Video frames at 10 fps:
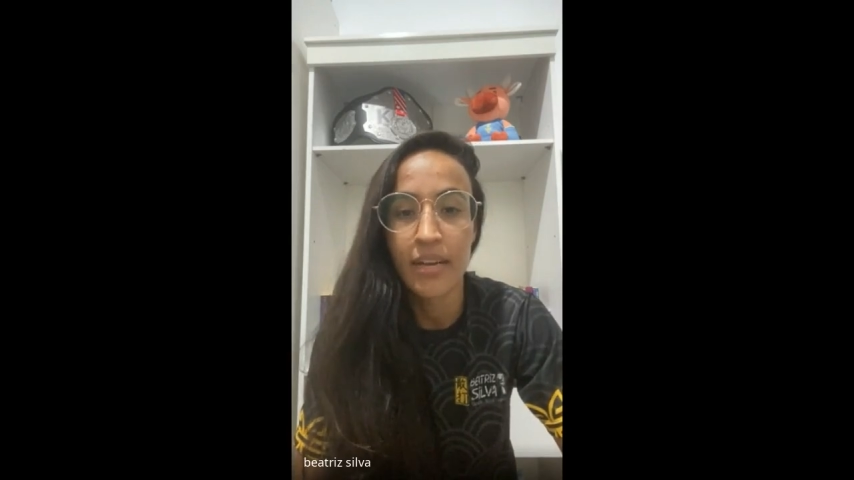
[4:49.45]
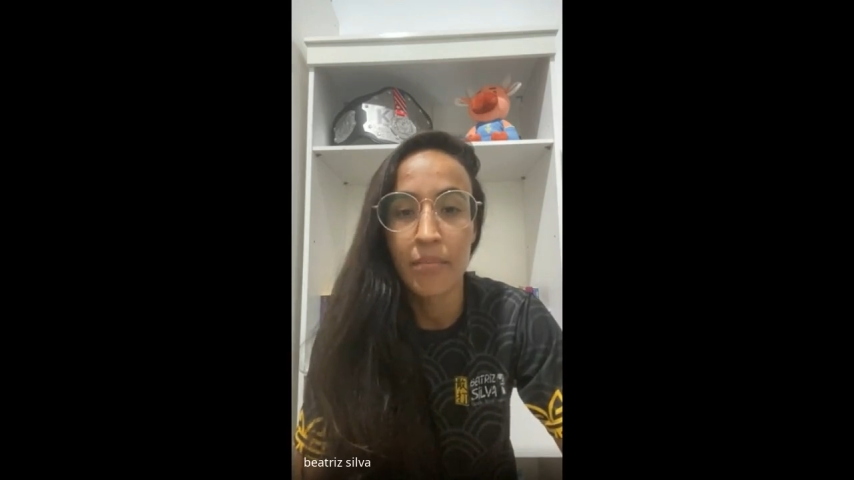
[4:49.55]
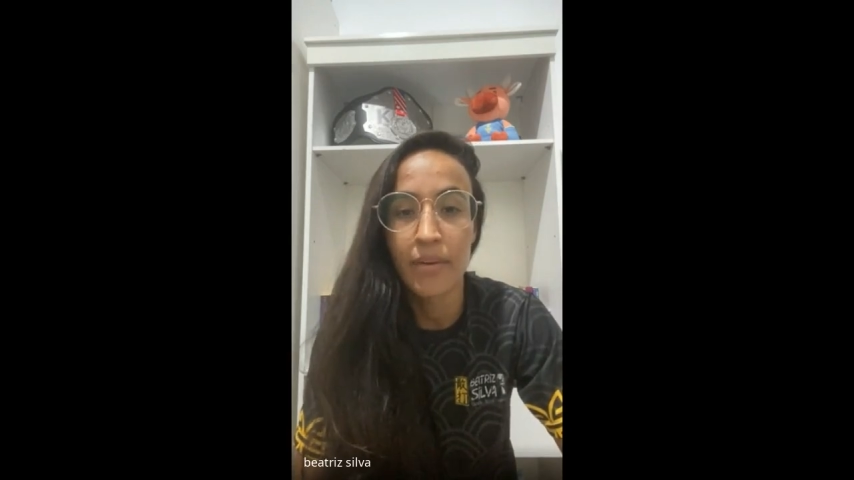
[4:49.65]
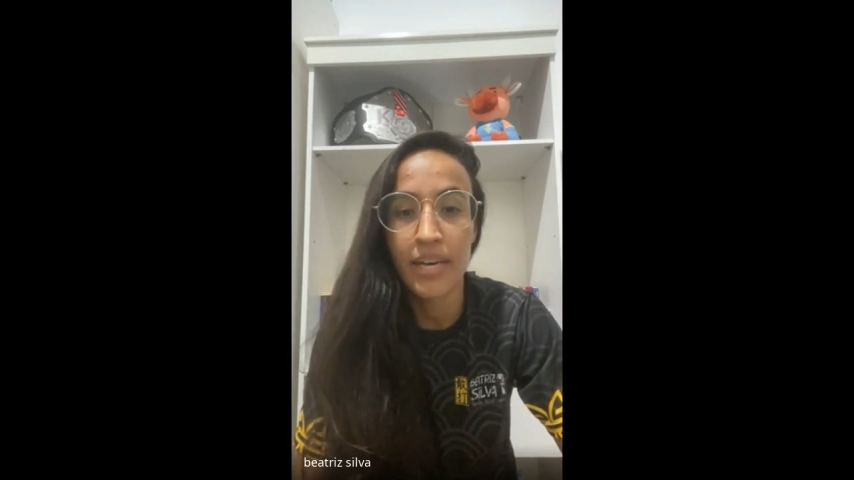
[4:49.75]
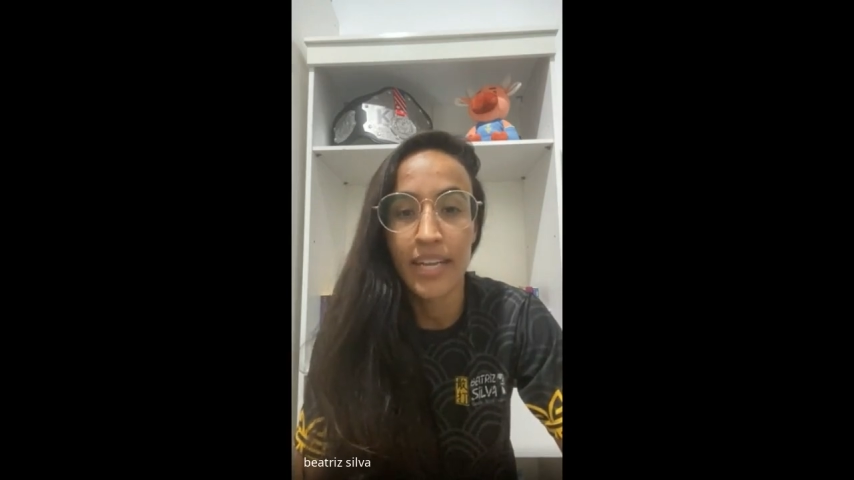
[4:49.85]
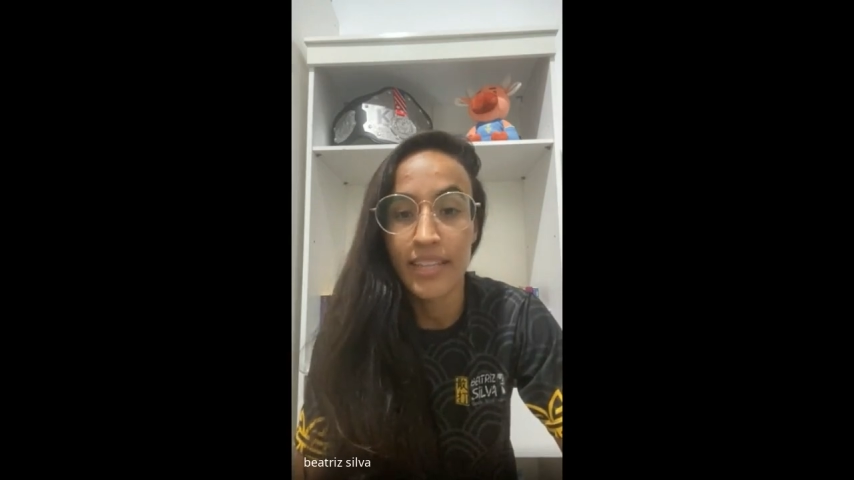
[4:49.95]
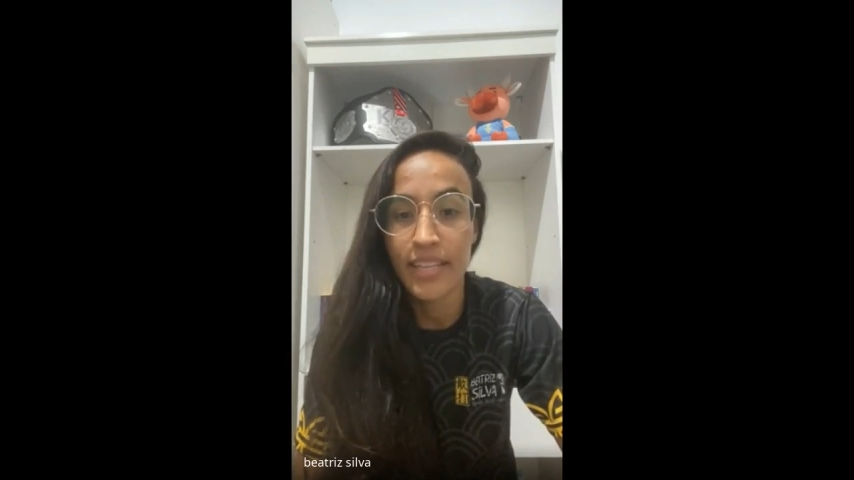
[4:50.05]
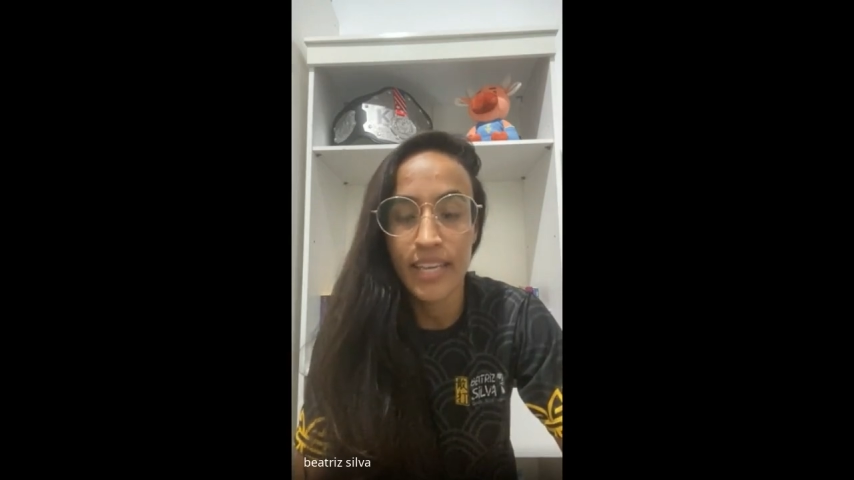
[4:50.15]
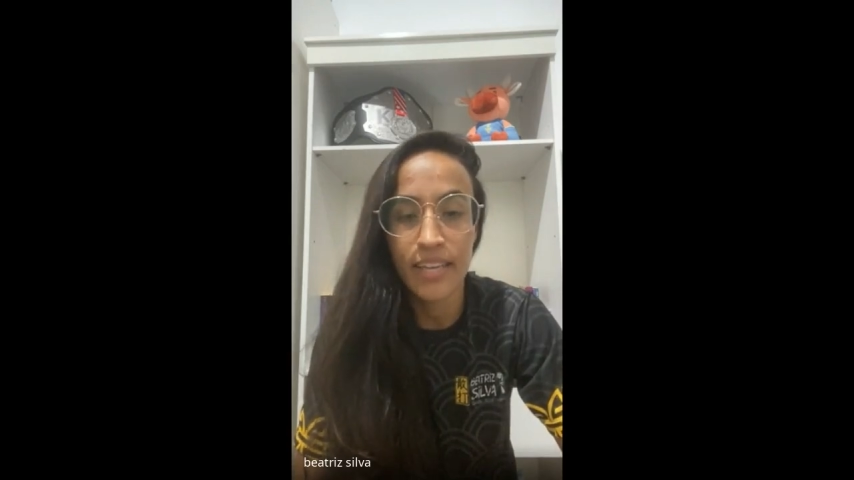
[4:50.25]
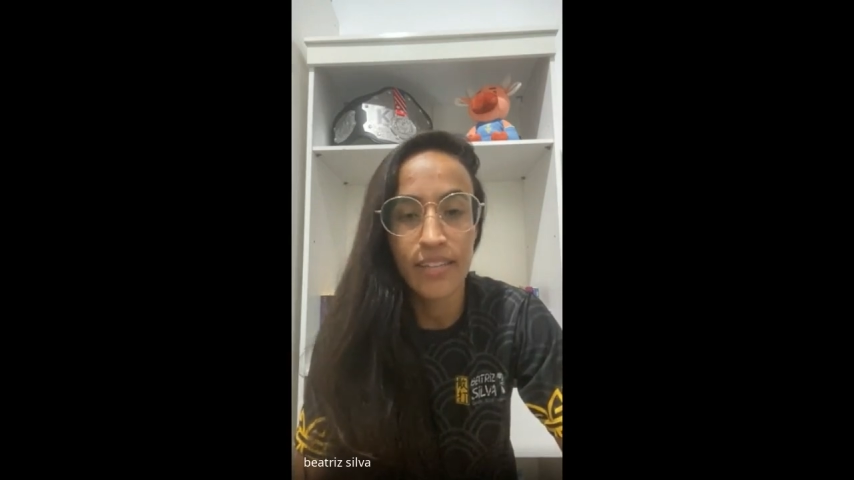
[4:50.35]
But he
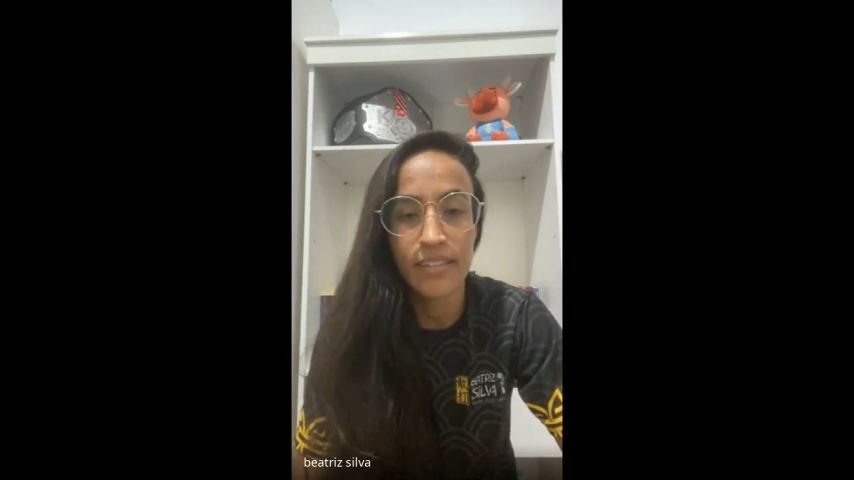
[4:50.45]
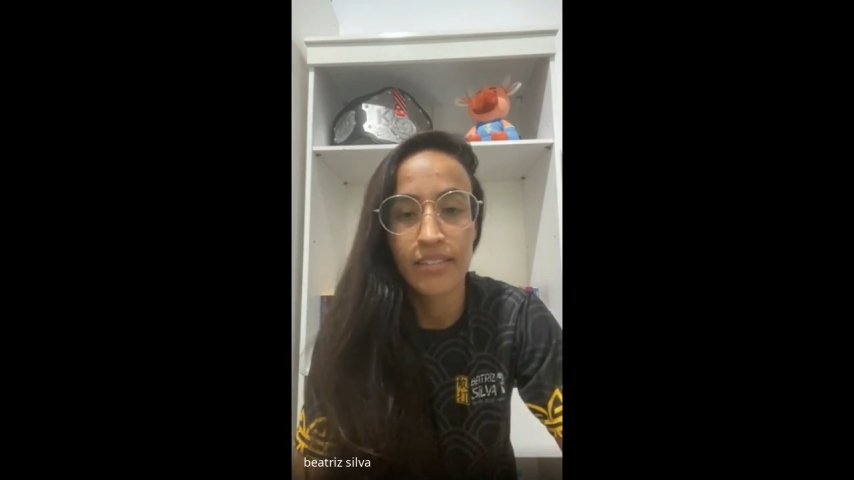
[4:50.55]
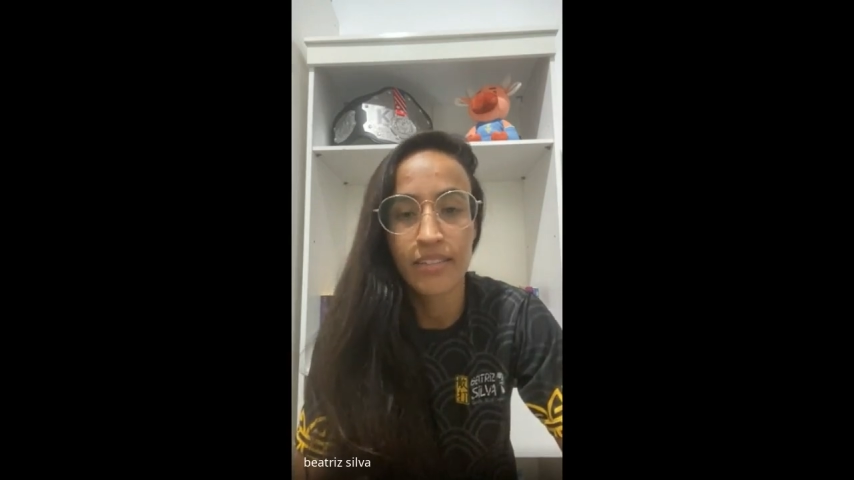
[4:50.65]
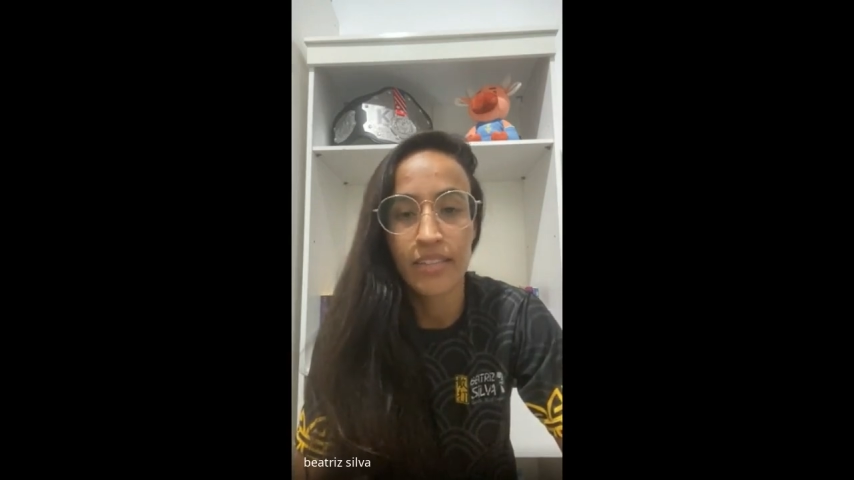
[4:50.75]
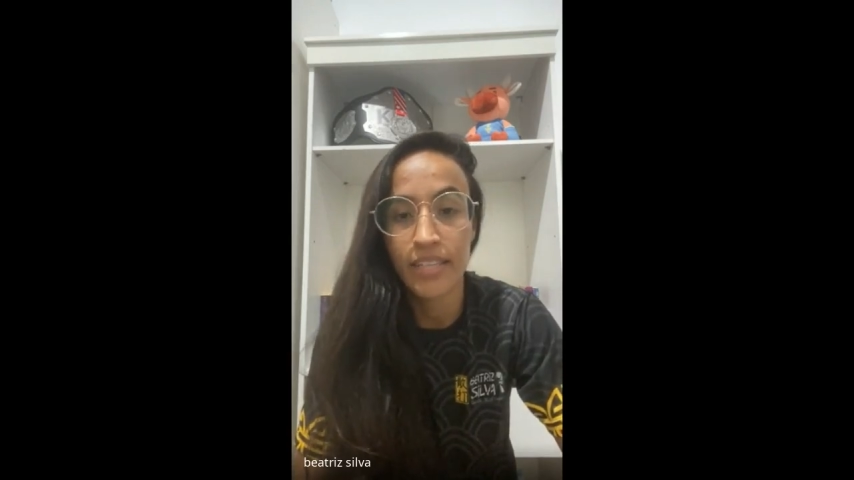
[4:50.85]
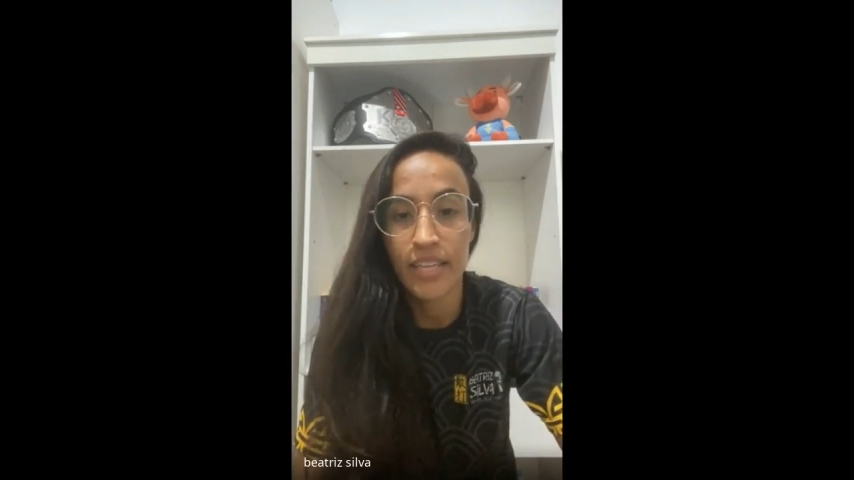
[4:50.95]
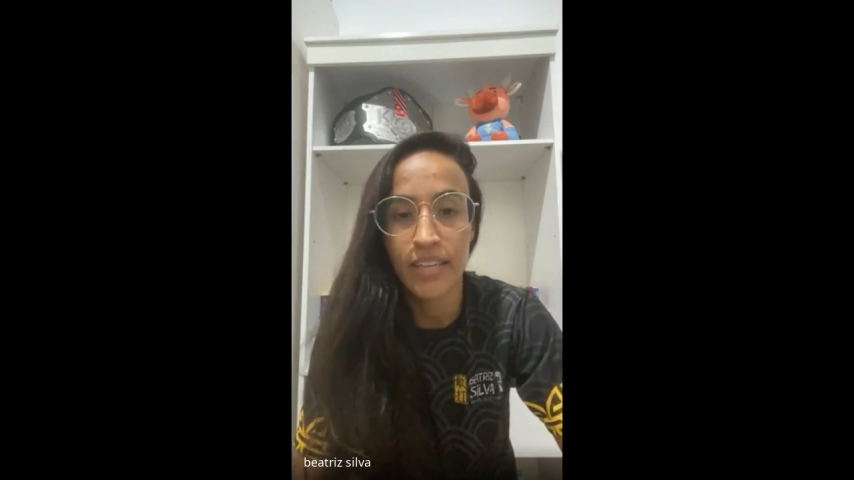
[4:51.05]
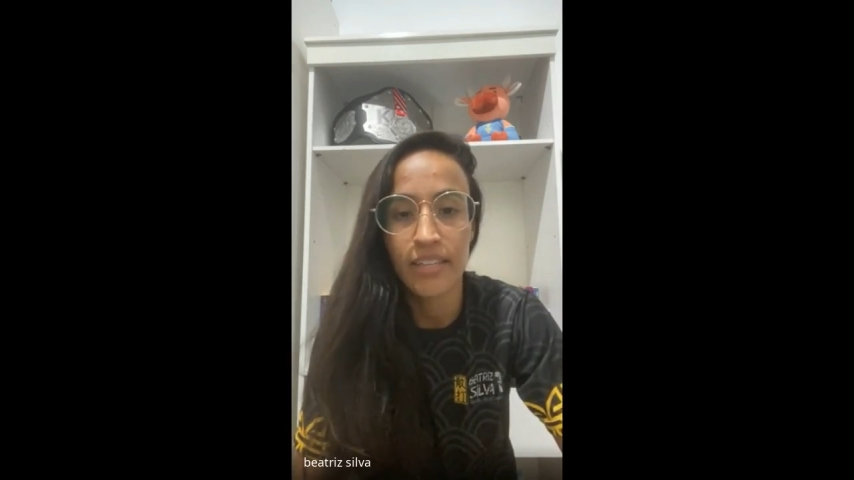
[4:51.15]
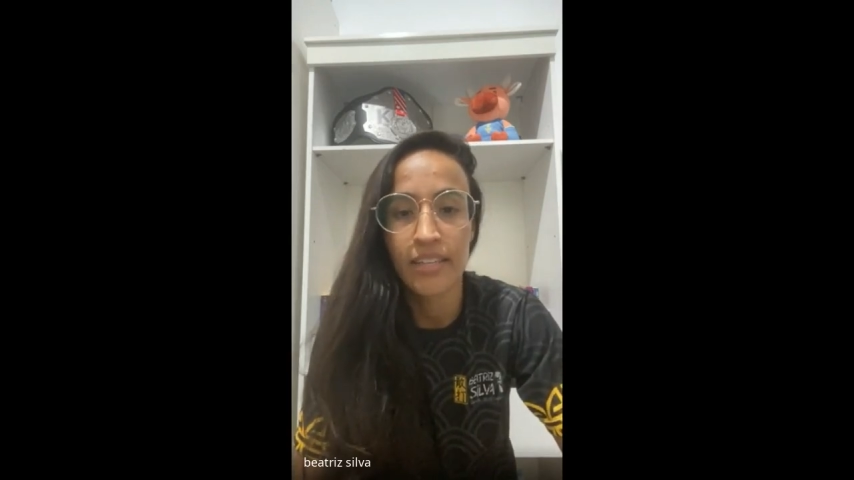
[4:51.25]
did it. He did it.